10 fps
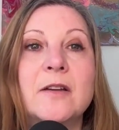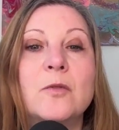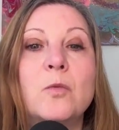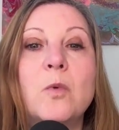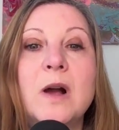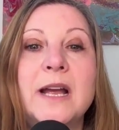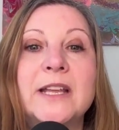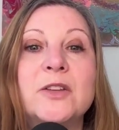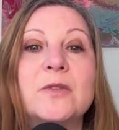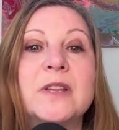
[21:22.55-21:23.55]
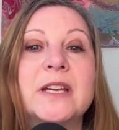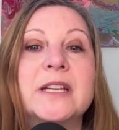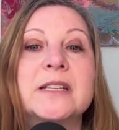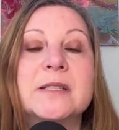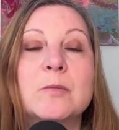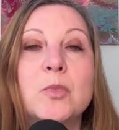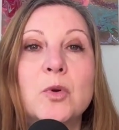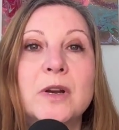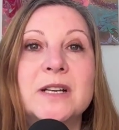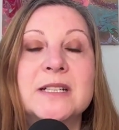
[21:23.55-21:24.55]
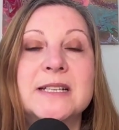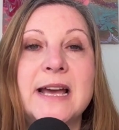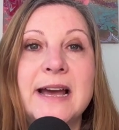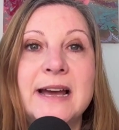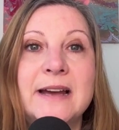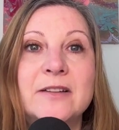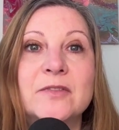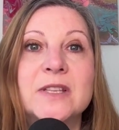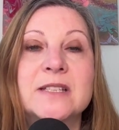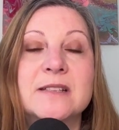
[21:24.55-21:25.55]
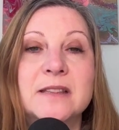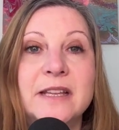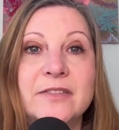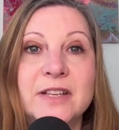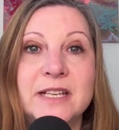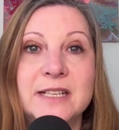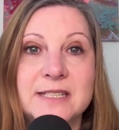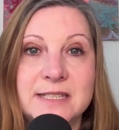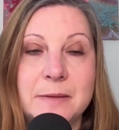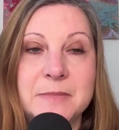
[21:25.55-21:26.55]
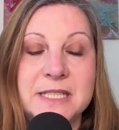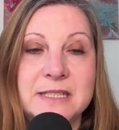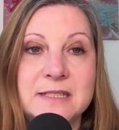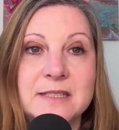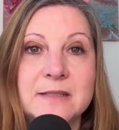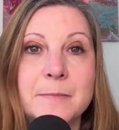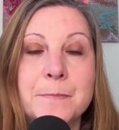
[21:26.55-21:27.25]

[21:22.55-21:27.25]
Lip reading: of why you think it is important to have this loving acceptance,